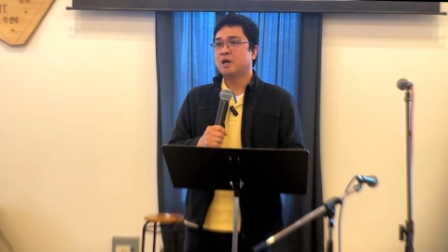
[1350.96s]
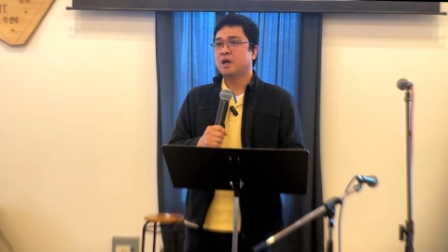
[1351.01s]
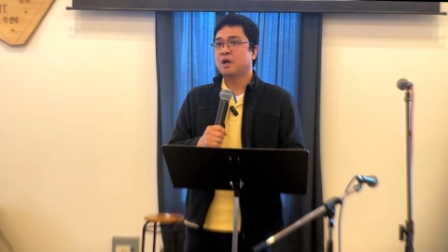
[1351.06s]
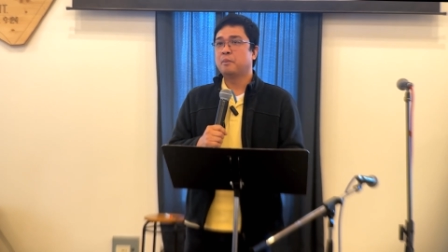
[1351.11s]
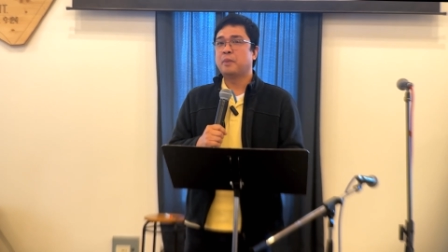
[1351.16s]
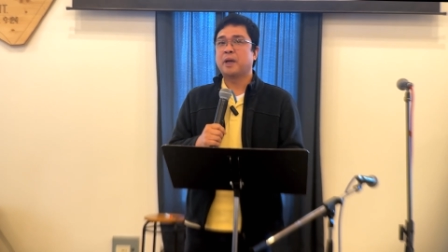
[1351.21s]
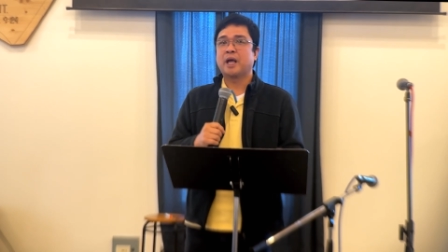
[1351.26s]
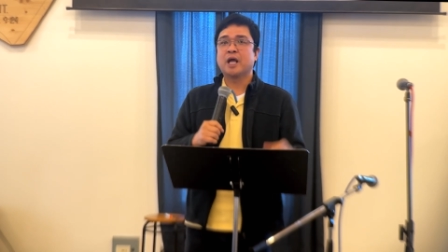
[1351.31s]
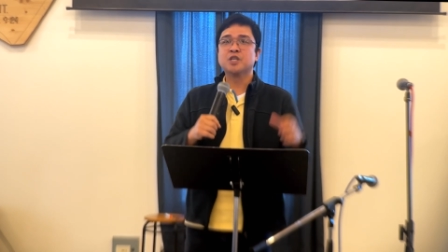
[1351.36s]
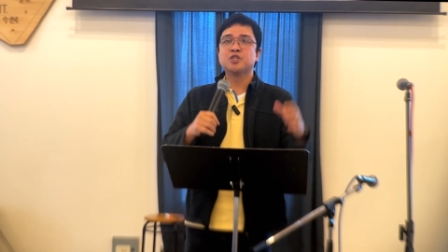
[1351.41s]

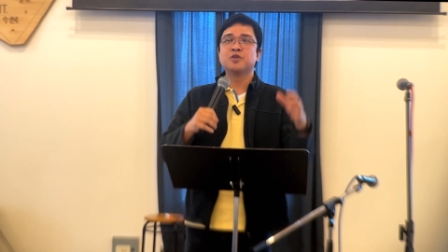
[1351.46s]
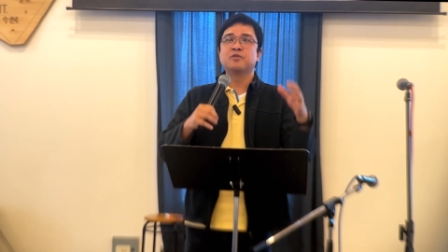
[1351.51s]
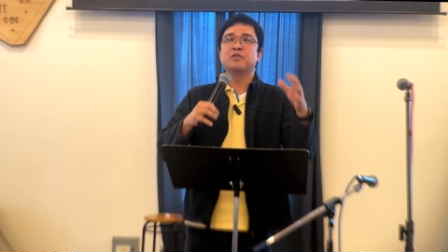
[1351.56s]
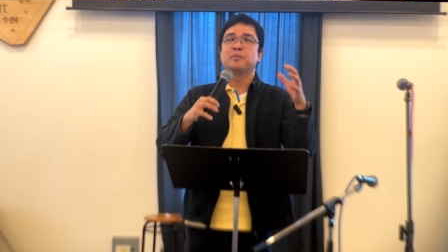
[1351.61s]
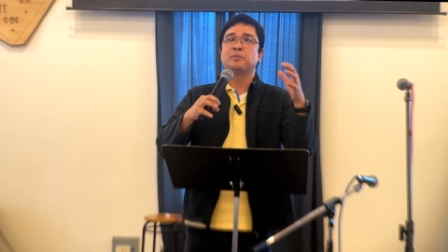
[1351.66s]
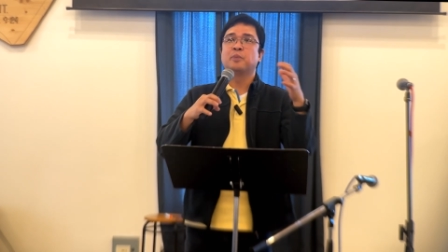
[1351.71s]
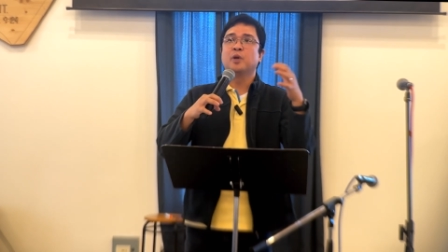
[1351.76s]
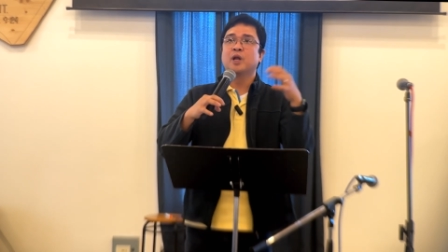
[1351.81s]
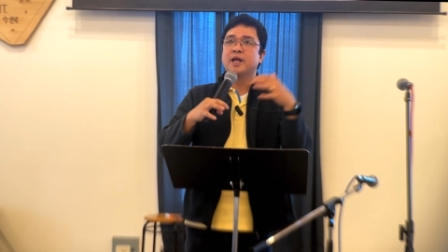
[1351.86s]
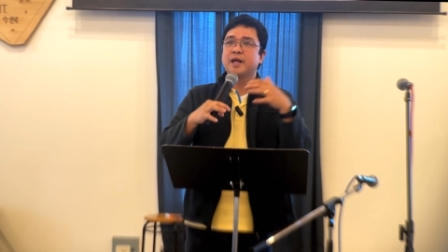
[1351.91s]
Because of the
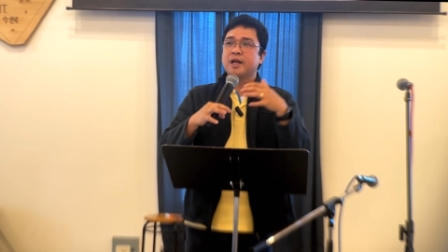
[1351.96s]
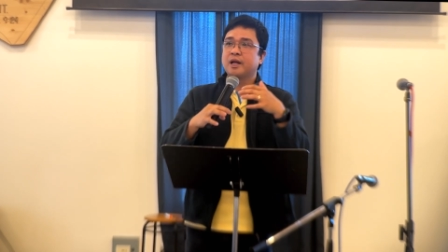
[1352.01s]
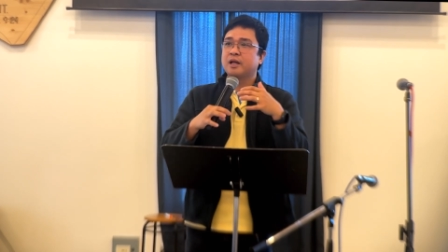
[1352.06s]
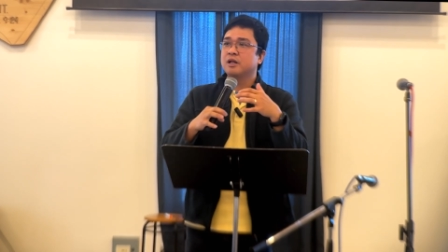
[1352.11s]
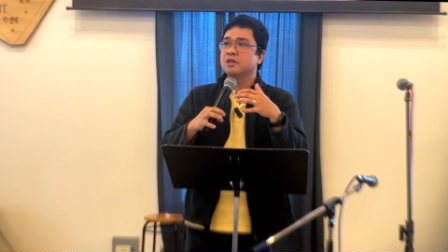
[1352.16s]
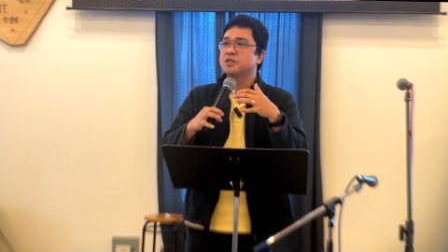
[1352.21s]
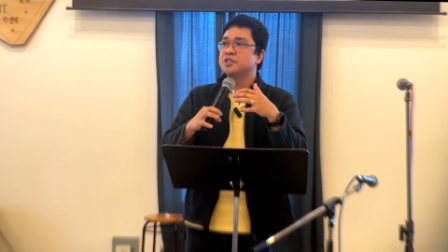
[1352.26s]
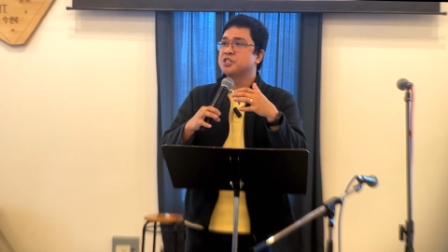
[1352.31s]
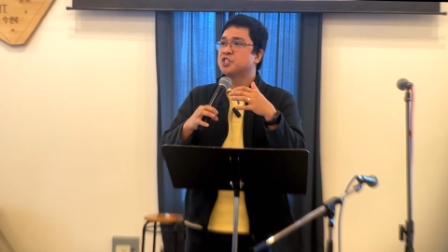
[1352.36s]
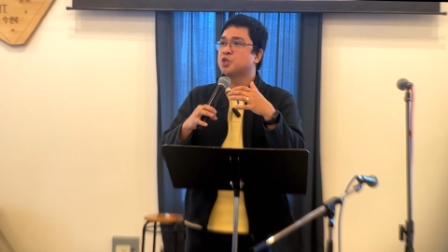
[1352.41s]

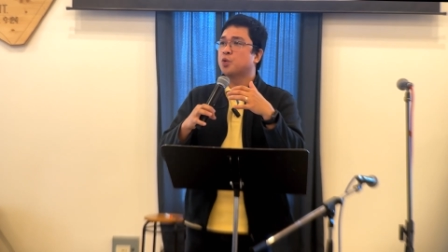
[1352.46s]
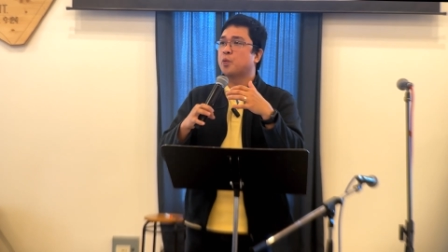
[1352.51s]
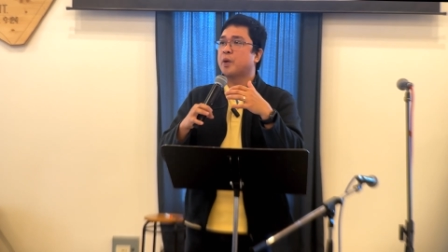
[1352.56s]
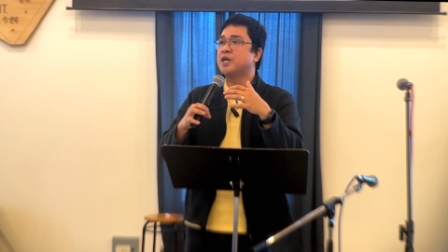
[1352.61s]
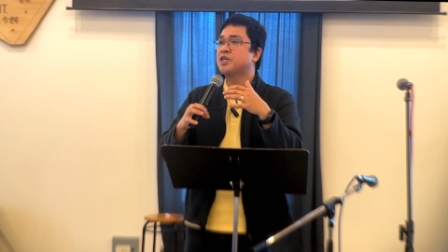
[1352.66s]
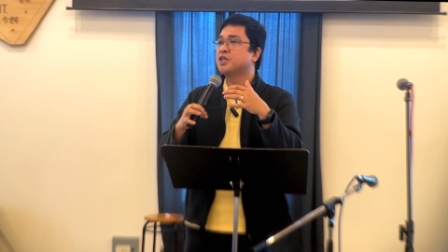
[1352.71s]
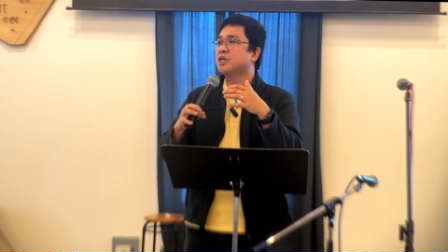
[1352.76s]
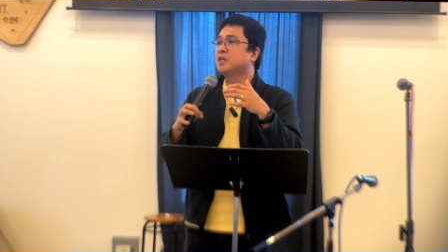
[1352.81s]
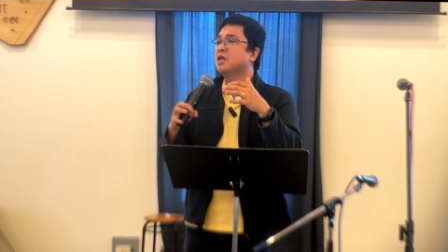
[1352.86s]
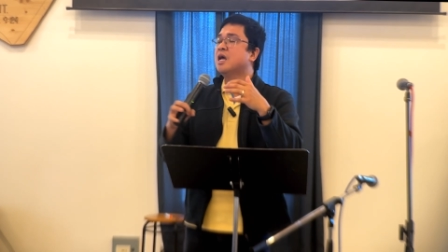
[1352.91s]
political
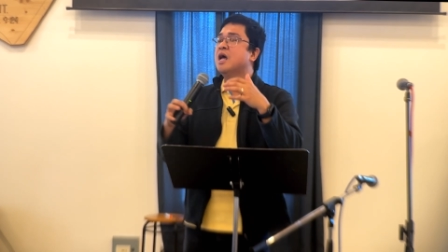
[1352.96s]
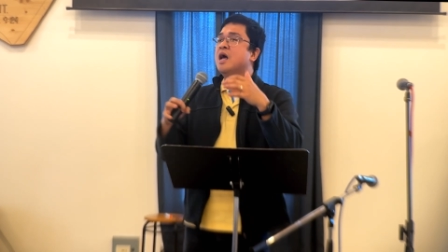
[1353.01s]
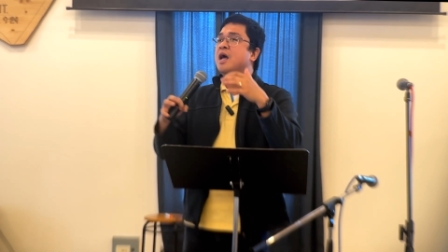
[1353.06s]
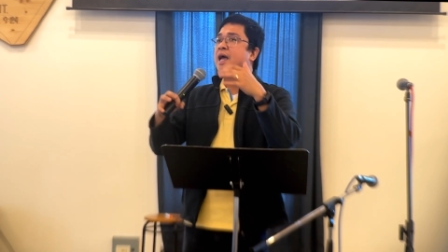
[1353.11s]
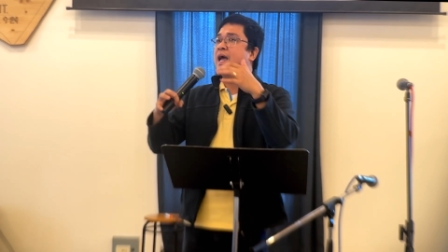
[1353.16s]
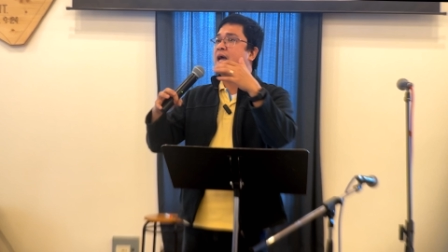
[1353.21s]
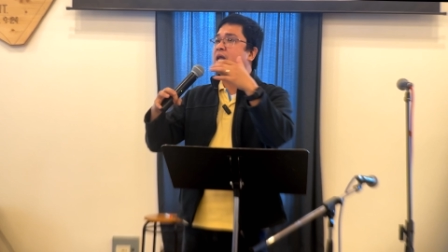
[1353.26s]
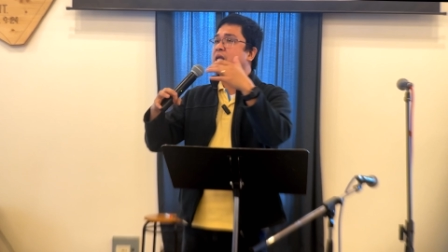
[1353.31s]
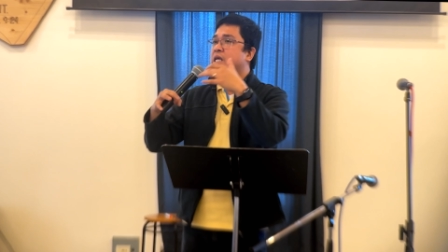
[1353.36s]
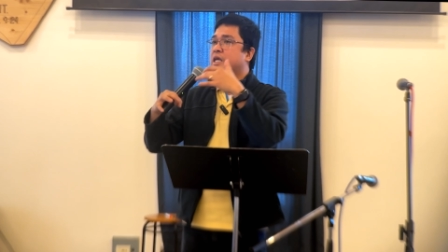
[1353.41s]
situation
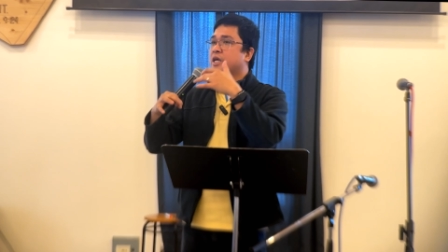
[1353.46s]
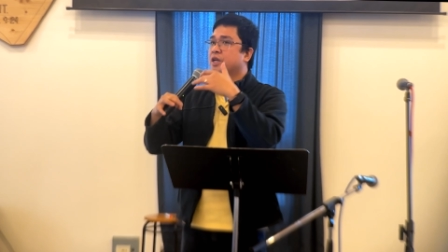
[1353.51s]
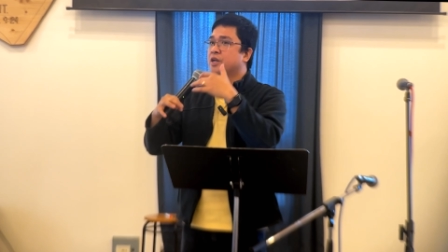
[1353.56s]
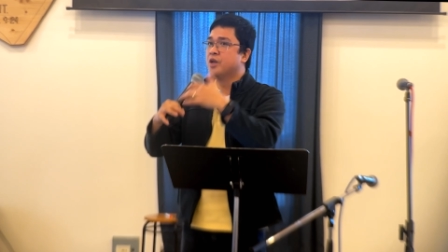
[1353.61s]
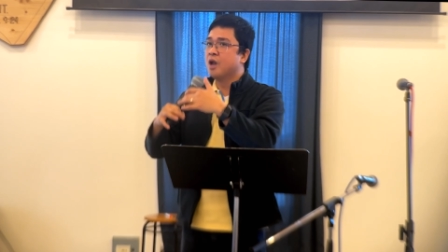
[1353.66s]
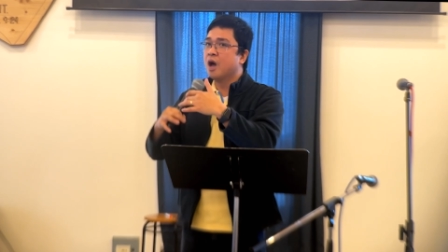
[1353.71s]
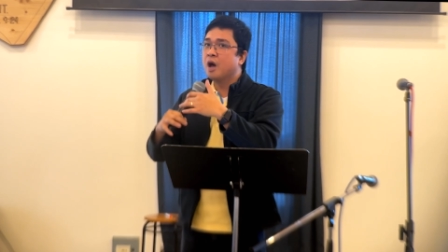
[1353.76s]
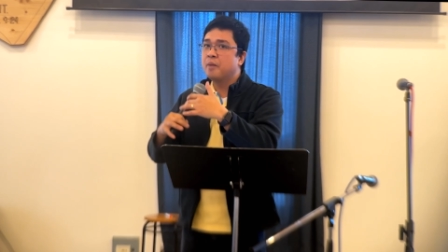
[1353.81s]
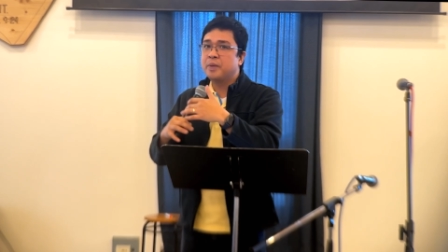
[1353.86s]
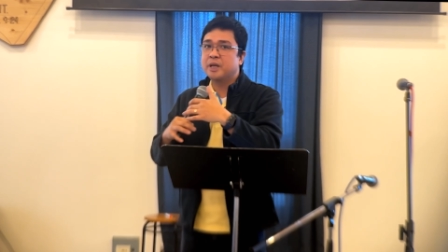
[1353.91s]
and
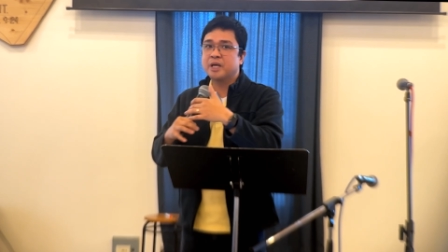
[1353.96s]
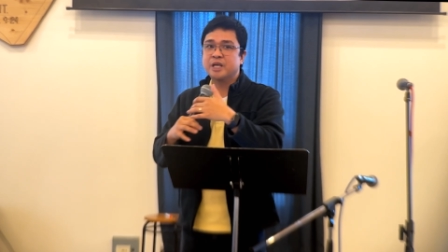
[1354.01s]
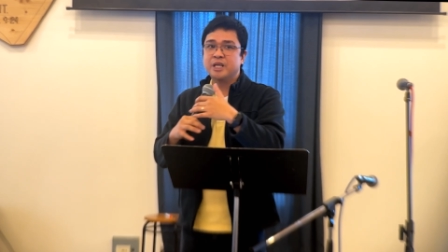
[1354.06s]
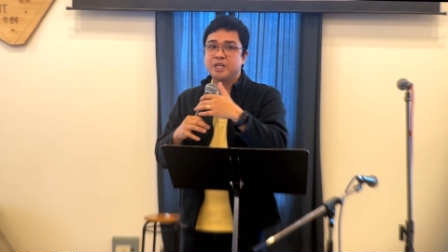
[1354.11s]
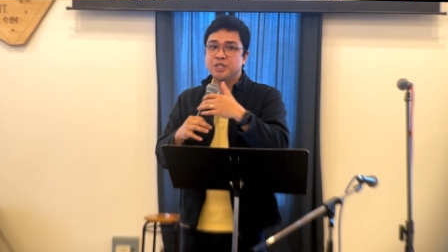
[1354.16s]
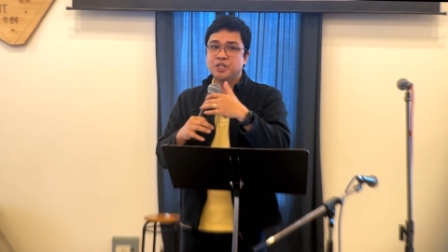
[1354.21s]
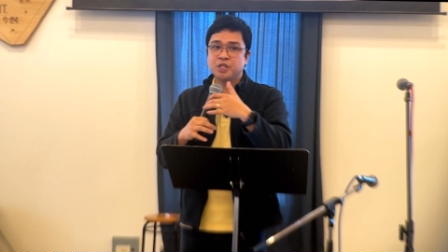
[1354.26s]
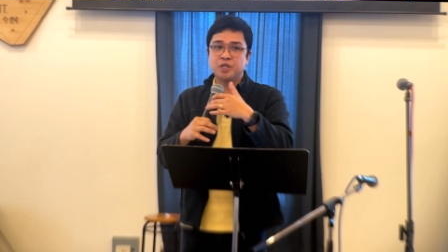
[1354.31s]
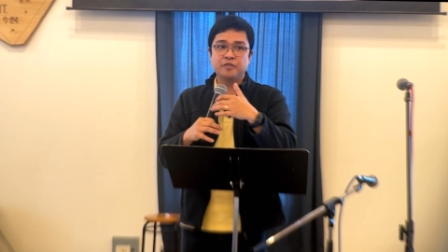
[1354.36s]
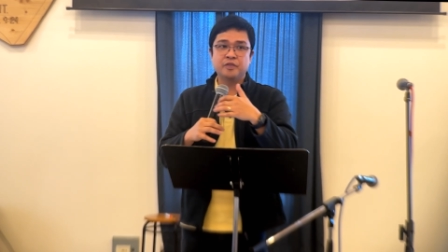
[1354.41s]
economic
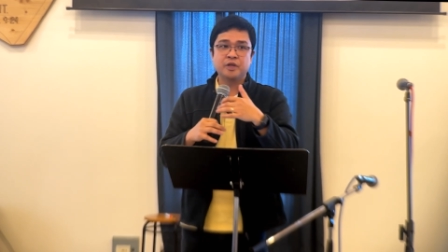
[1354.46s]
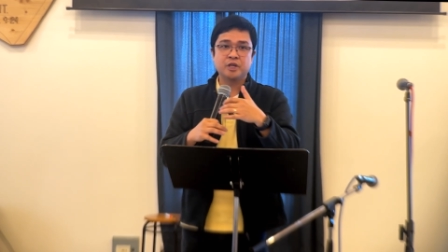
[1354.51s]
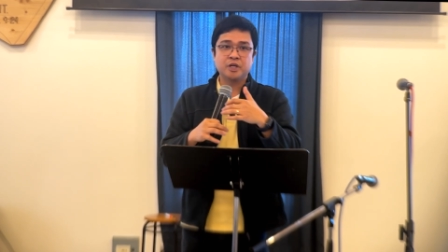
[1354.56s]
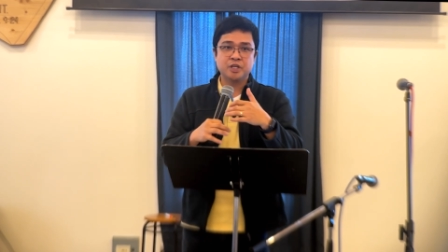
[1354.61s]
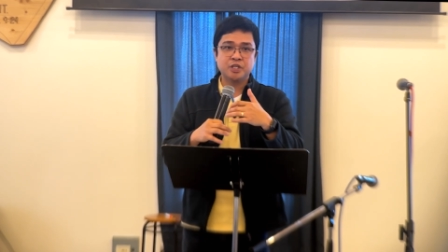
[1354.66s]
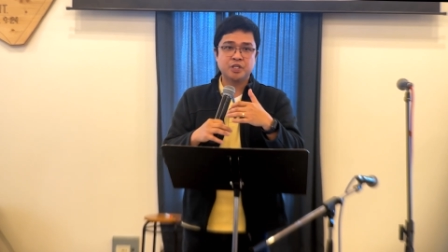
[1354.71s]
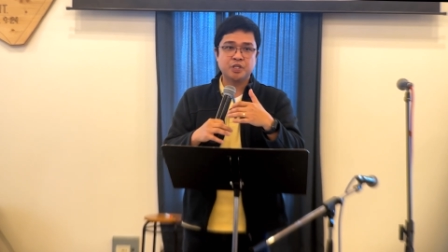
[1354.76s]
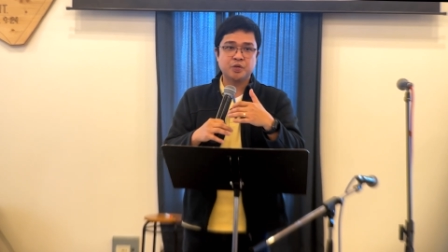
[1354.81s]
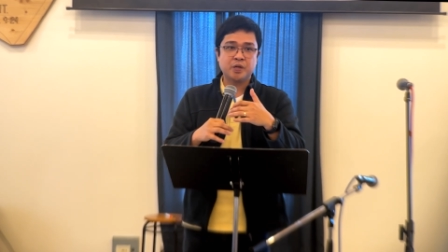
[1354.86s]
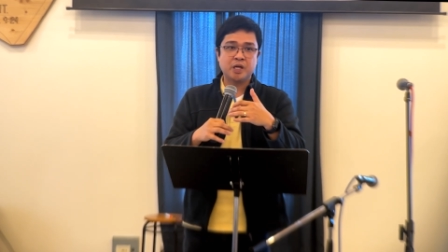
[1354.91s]
condition of the
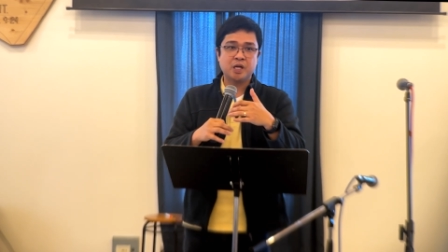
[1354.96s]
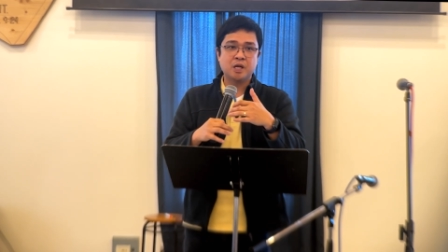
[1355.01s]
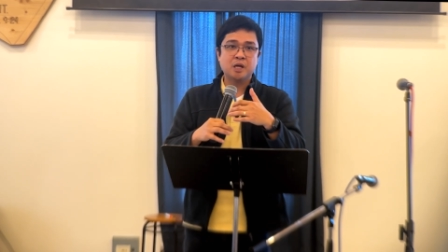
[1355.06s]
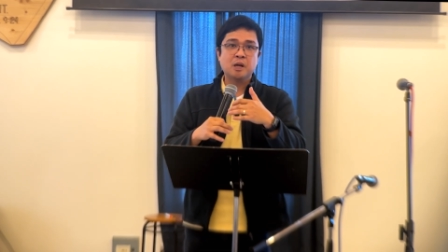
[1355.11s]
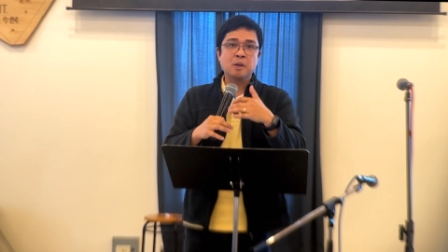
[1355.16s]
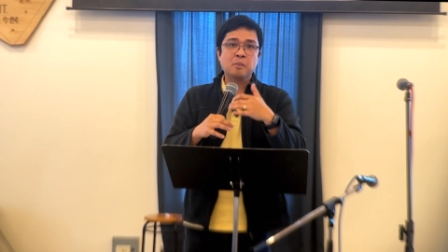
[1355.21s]
country,